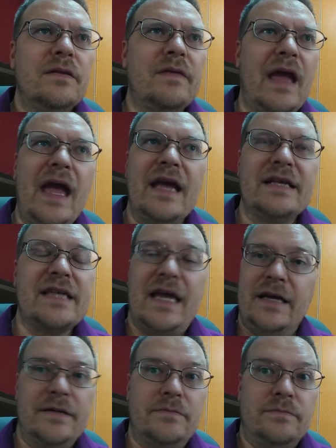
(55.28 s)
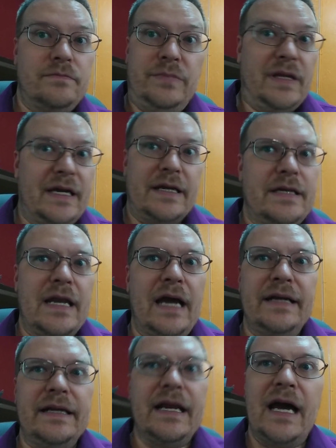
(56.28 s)
the eggs had like a
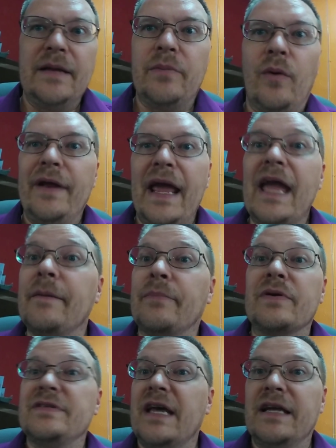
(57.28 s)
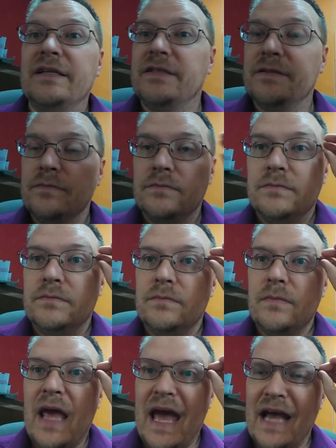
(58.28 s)
99.8%
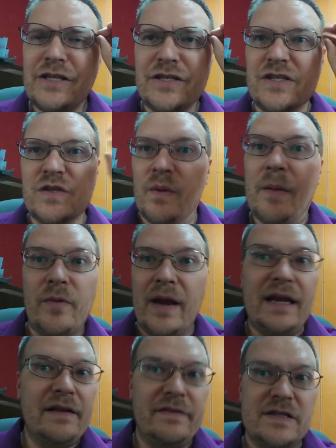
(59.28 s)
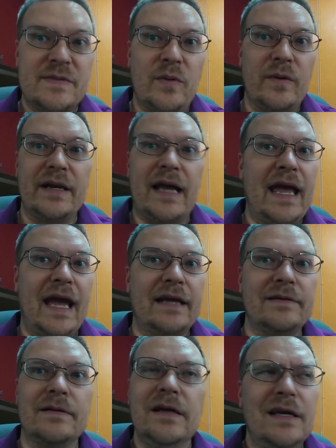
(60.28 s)
hatch and swim rate at this point. I
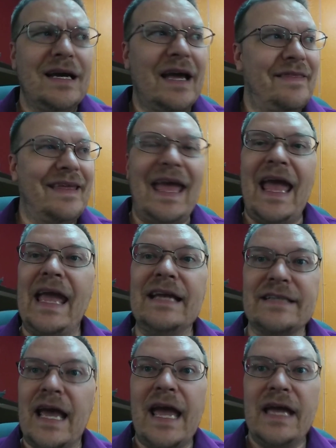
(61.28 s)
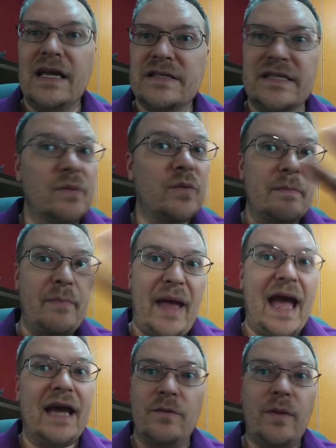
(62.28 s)
had, I think, 8 eggs that were
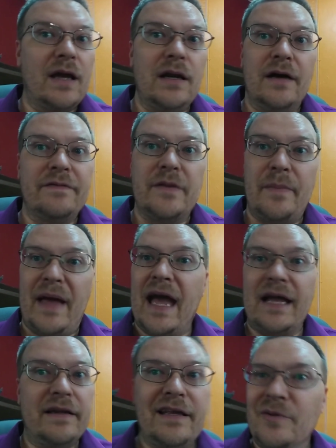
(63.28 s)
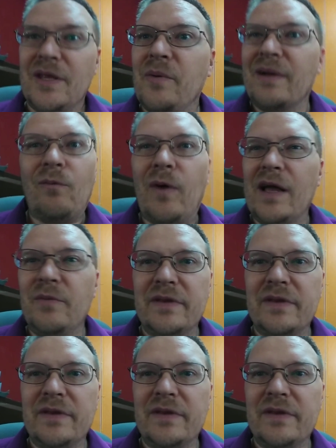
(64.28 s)
bad right off the bat. They went white